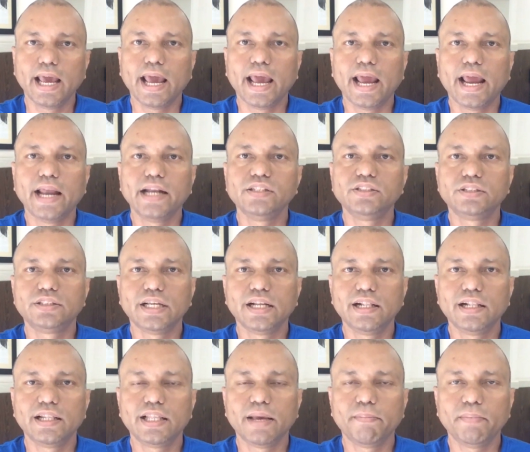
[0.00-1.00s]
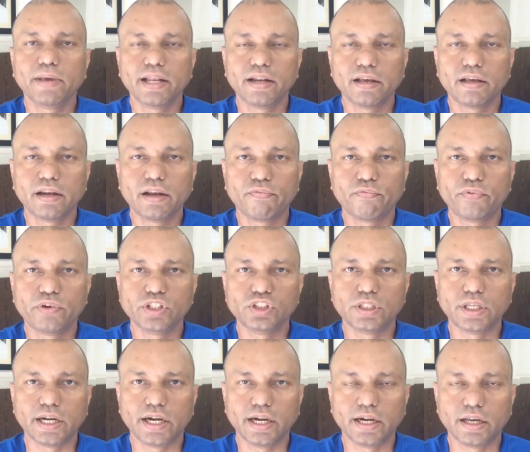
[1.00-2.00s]
and chill them in a
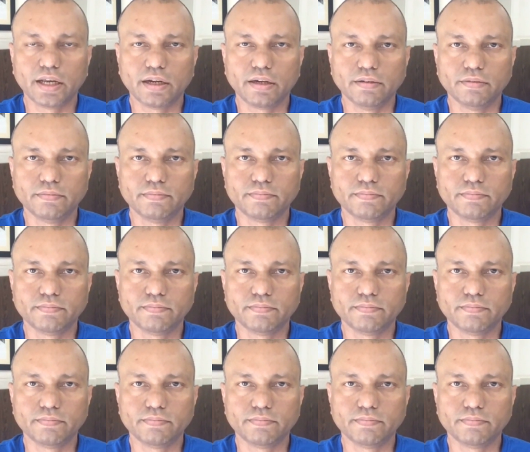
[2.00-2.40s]
refrigerator.